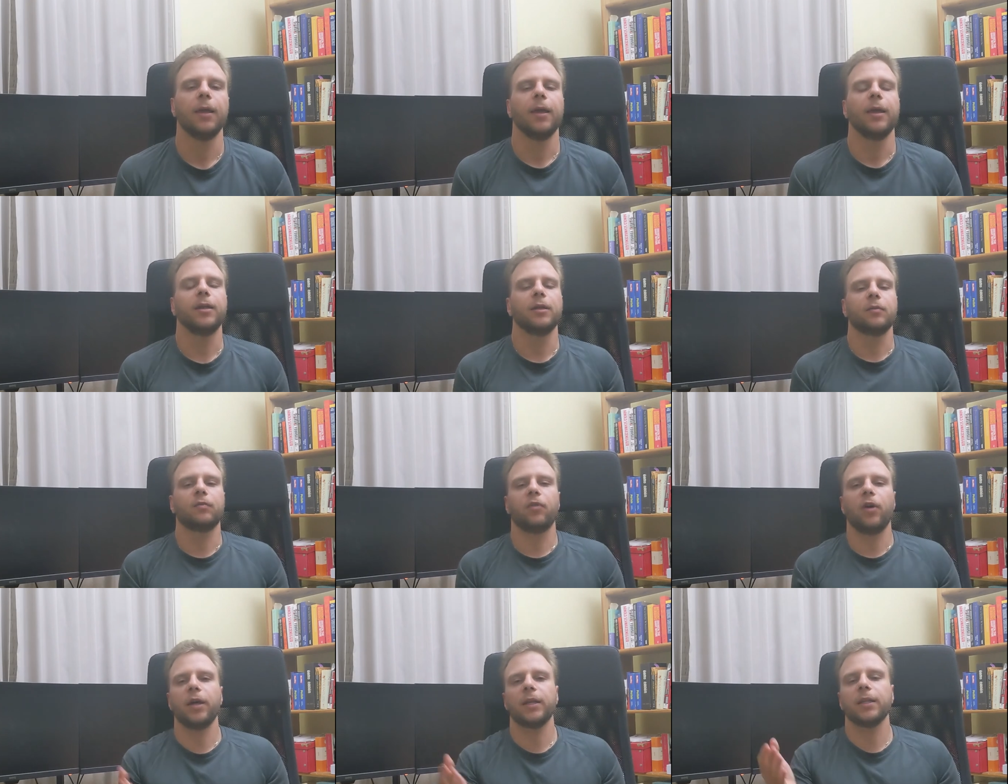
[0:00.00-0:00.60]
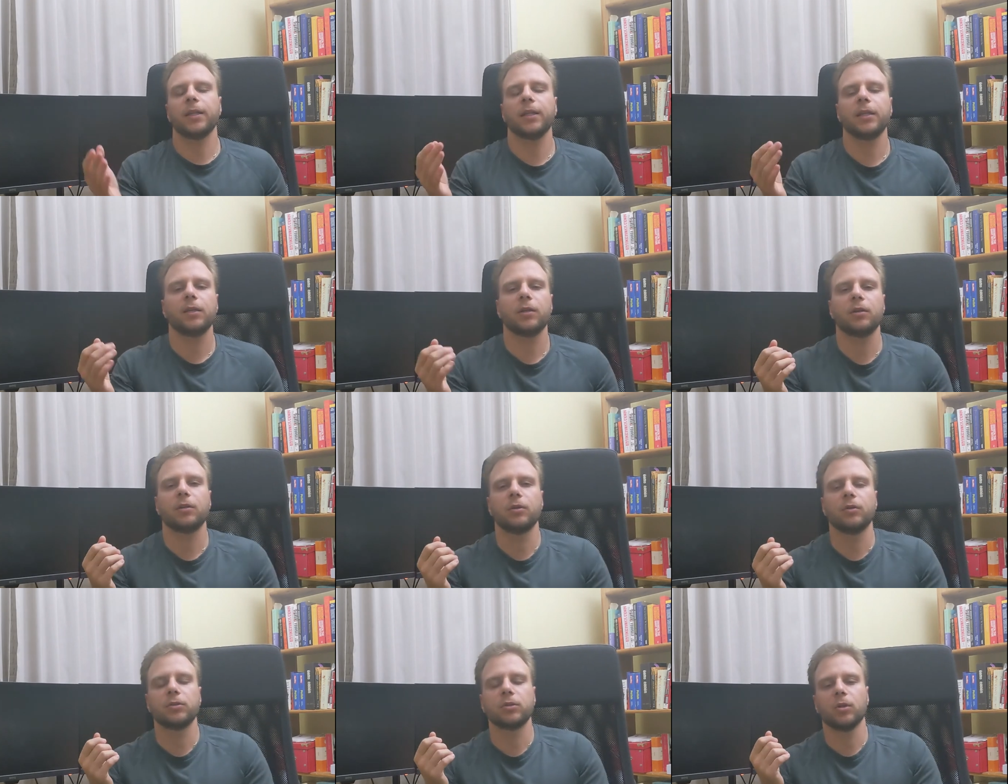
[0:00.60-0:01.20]
And then finally, you
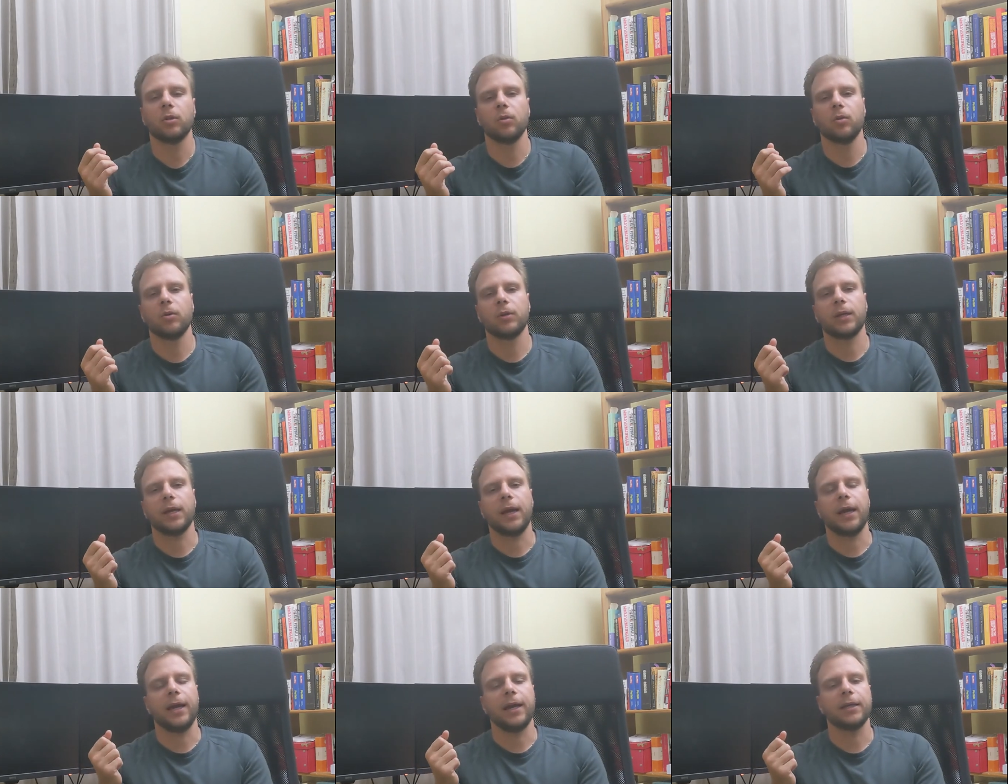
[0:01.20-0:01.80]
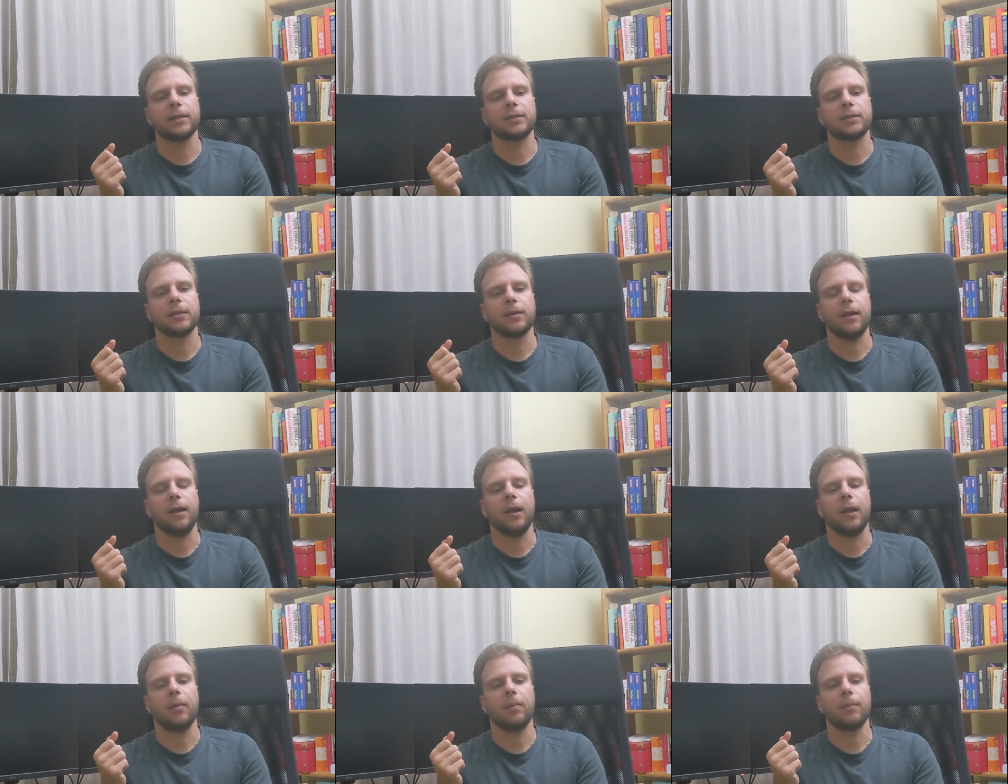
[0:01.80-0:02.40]
can also look at
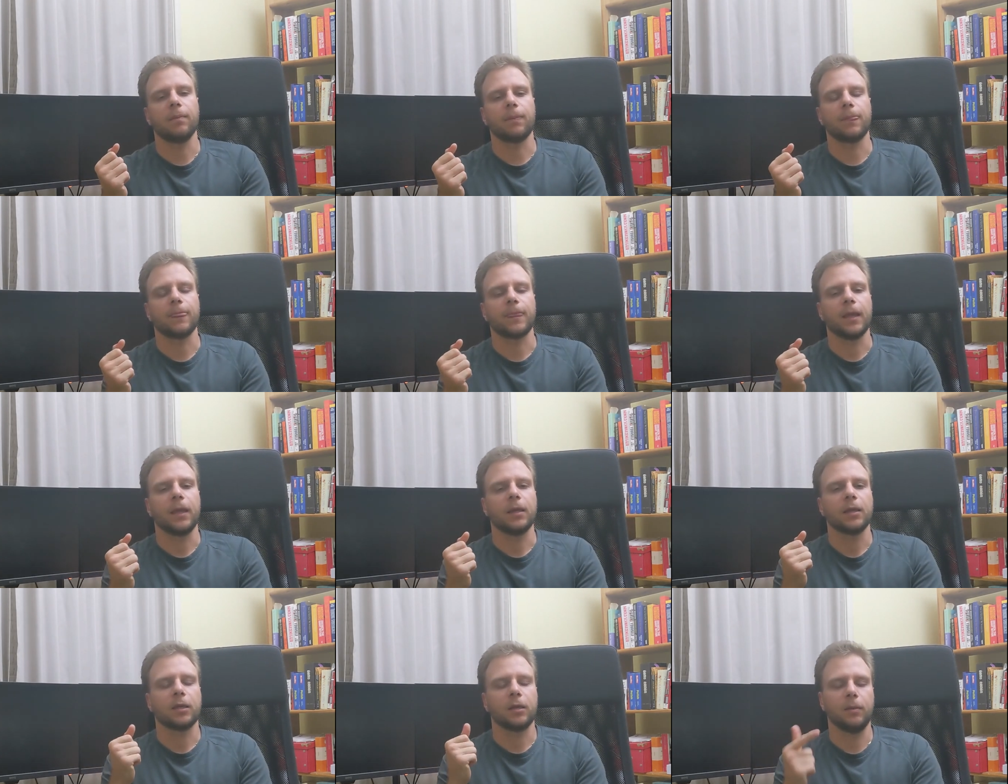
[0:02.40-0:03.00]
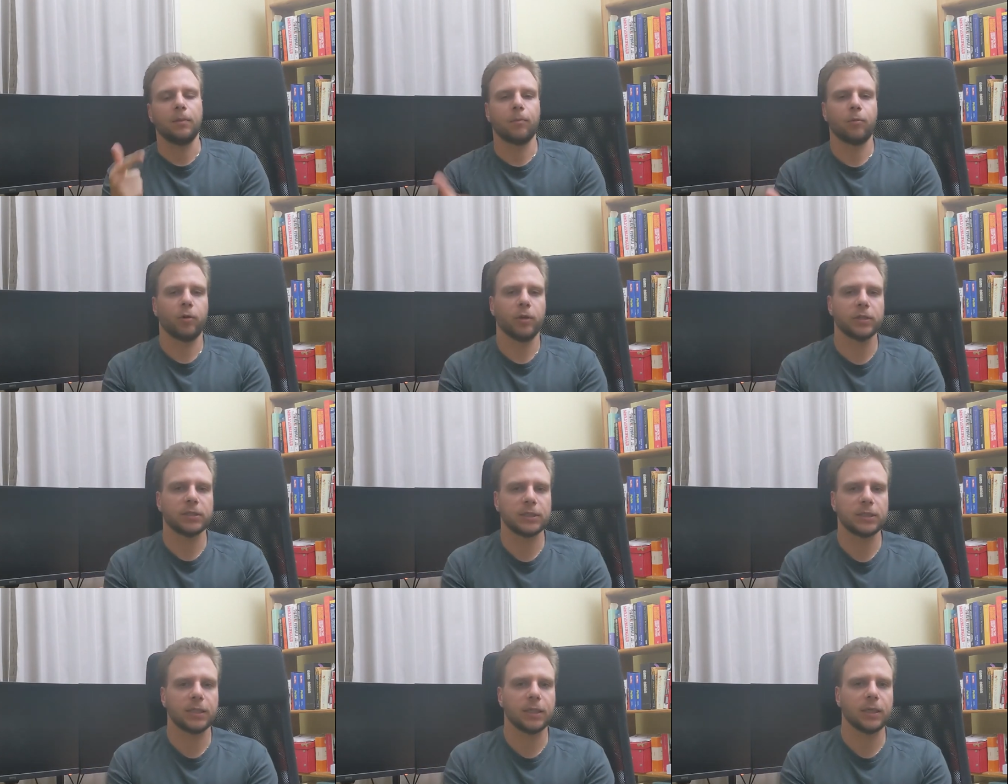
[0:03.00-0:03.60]
um,
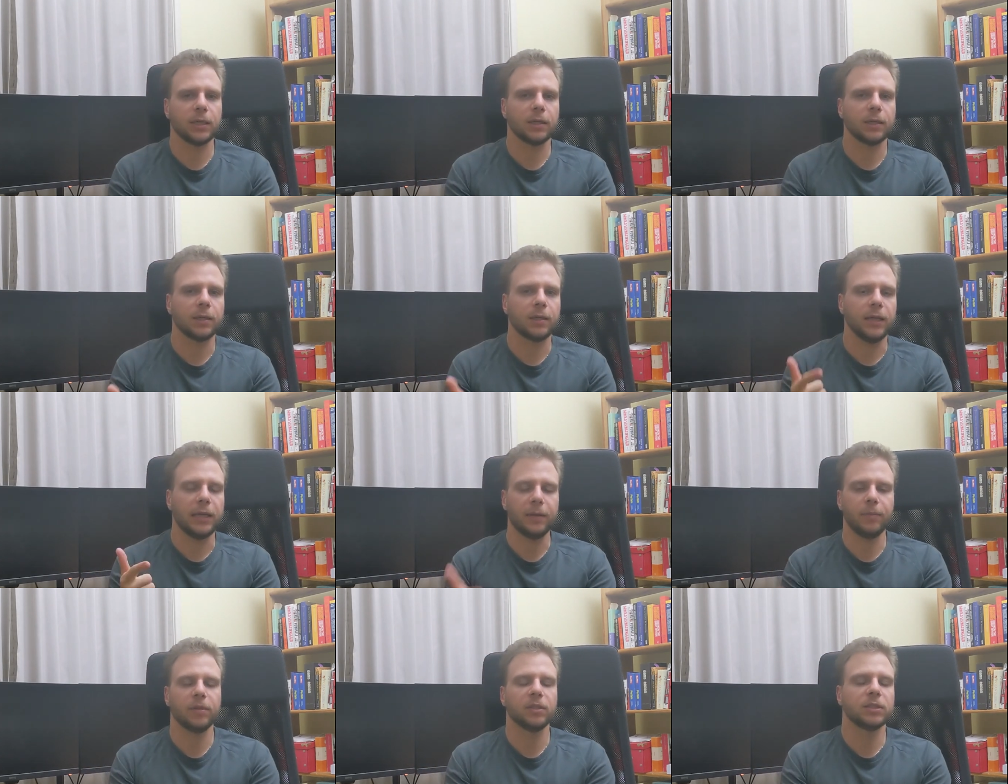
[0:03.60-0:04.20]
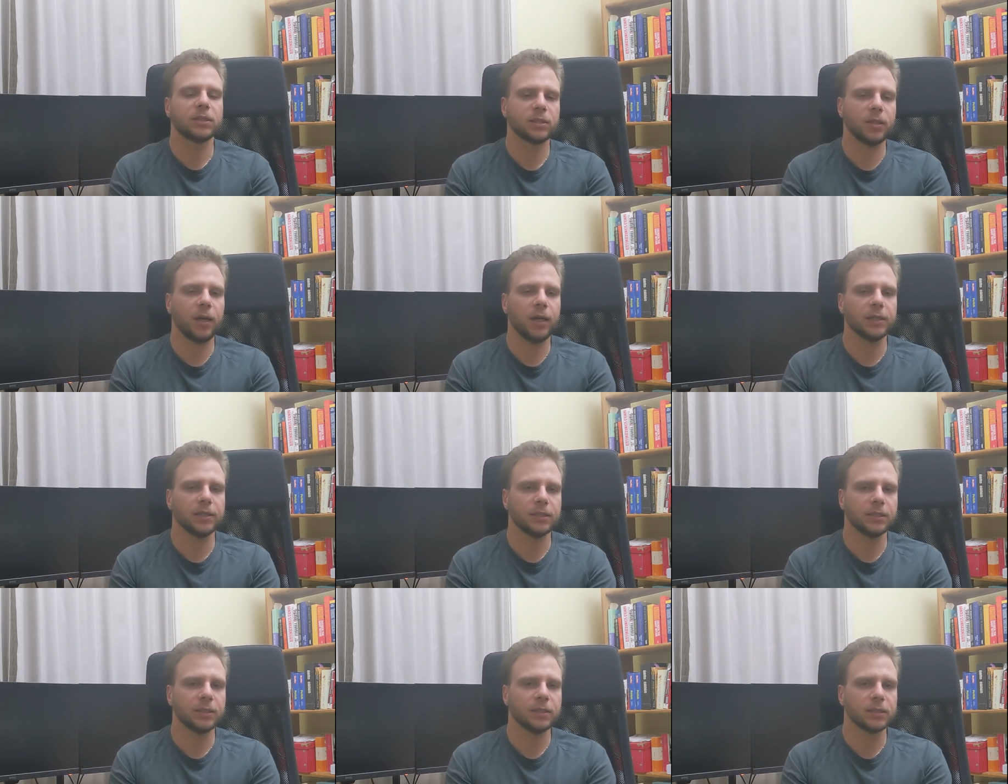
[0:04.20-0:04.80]
compressing image
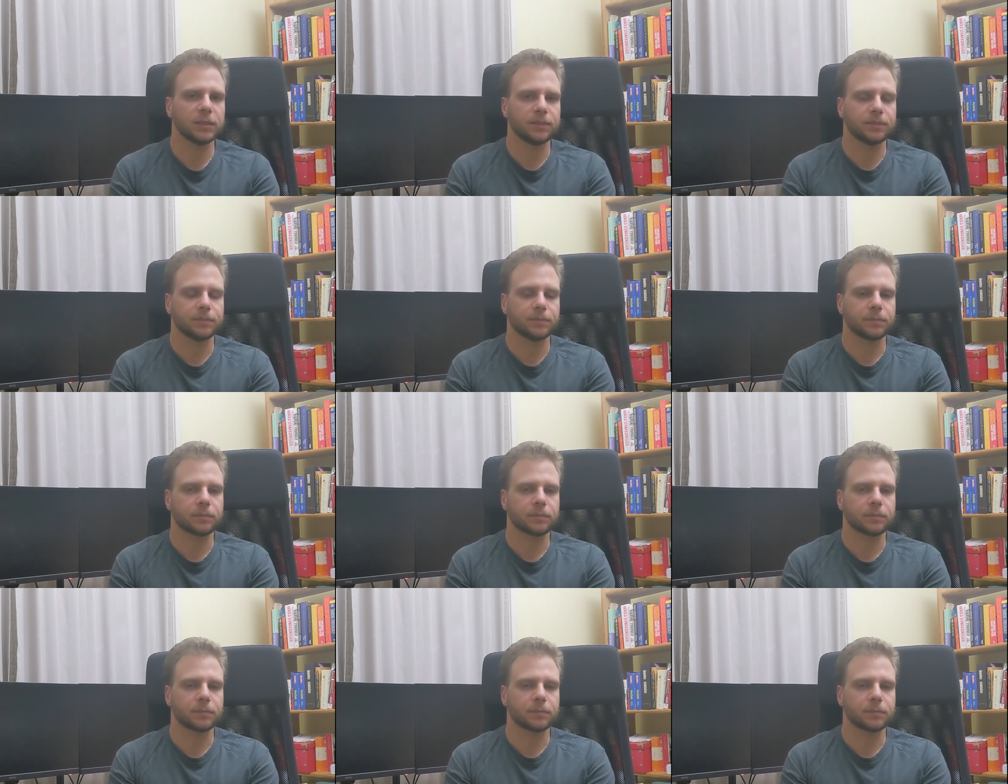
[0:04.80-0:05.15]
sizes.